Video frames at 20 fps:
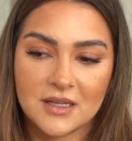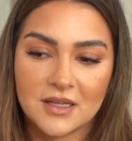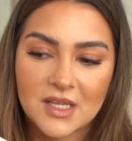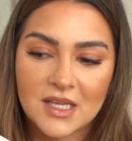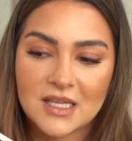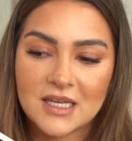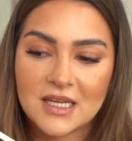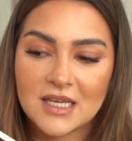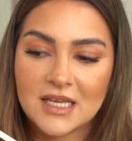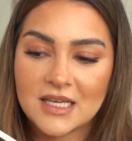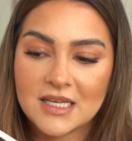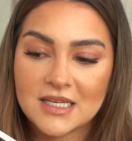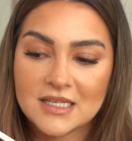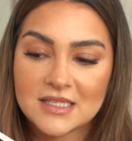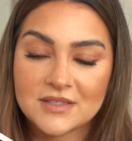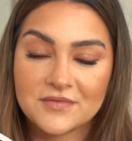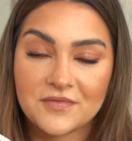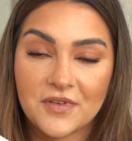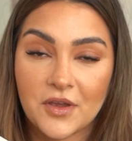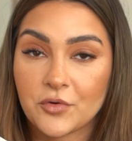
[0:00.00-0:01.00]
It
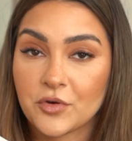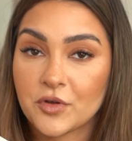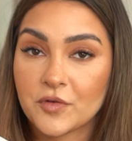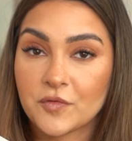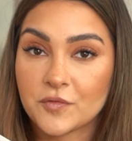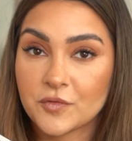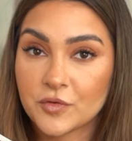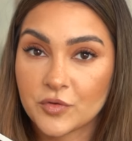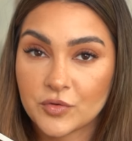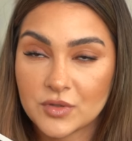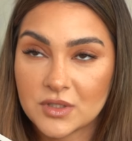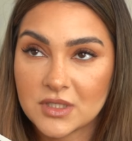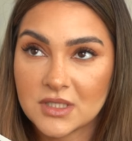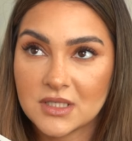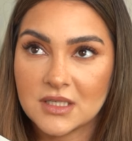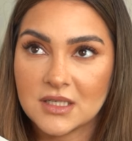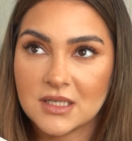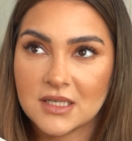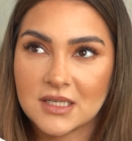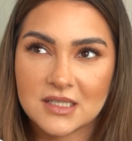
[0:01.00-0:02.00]
is very
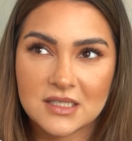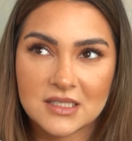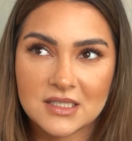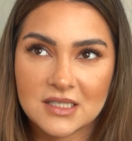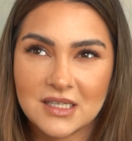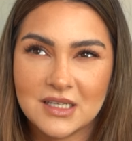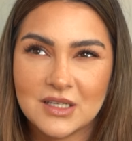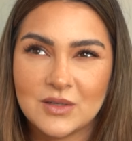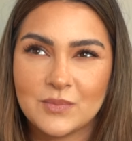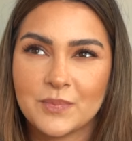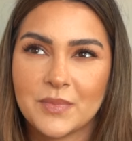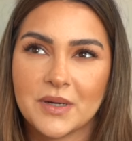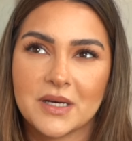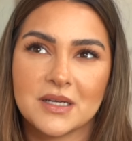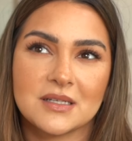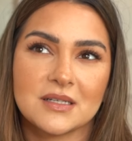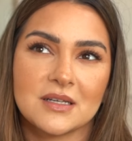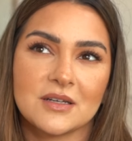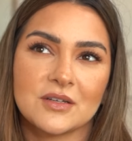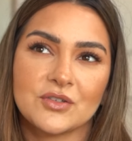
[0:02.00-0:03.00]
fruity indeed,
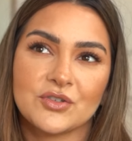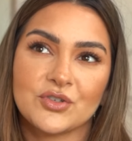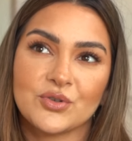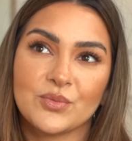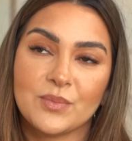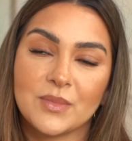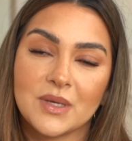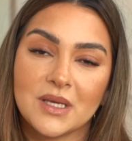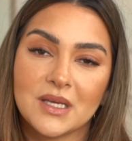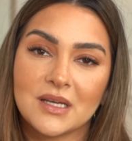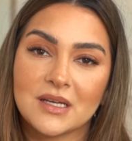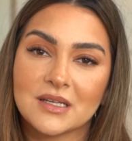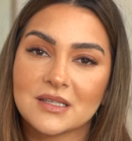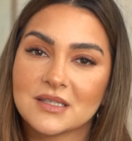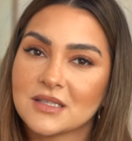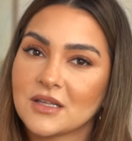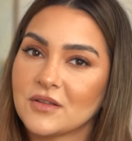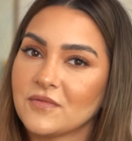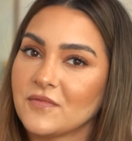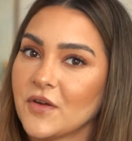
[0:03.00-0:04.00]
but to me
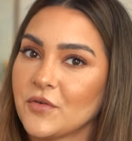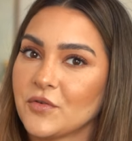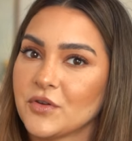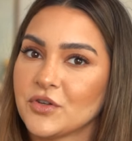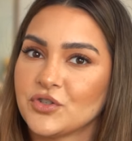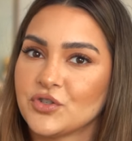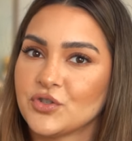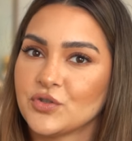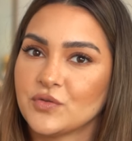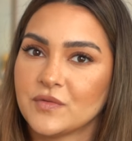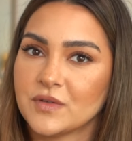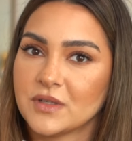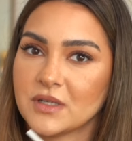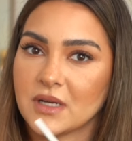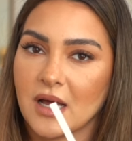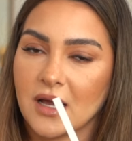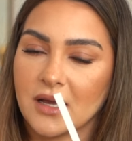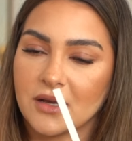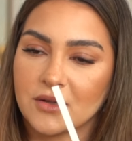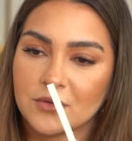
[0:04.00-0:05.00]
it's not very
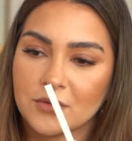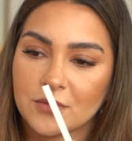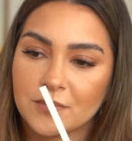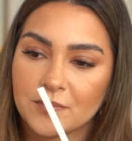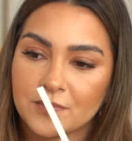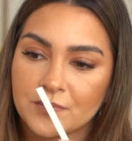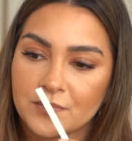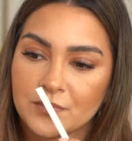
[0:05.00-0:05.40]
juvenile.